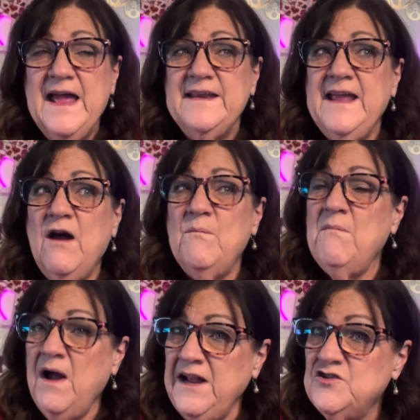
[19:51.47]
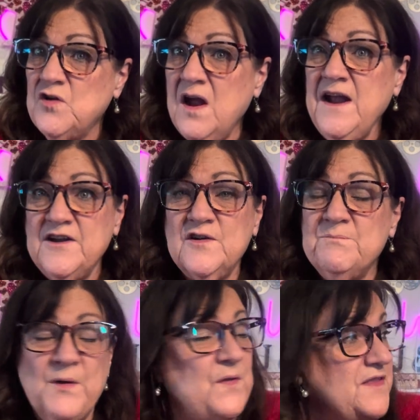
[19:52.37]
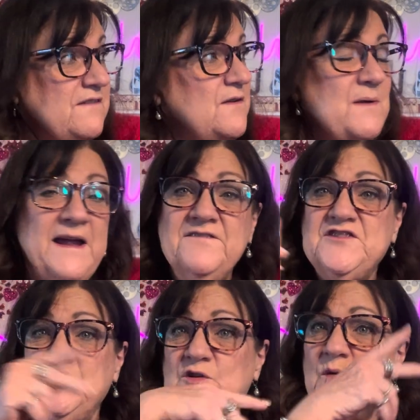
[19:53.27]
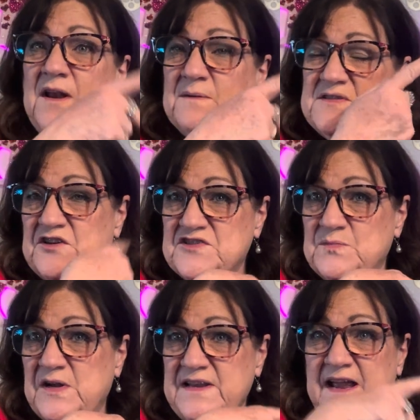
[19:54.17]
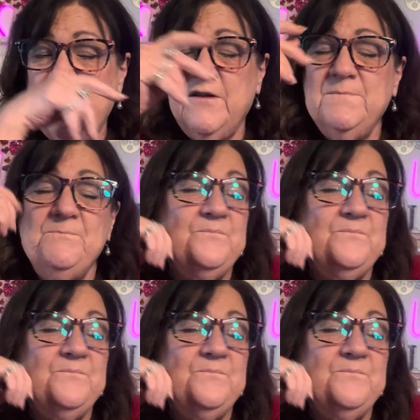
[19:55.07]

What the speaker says: Now, my dryer, both of them, I have 2, one upstairs and one down.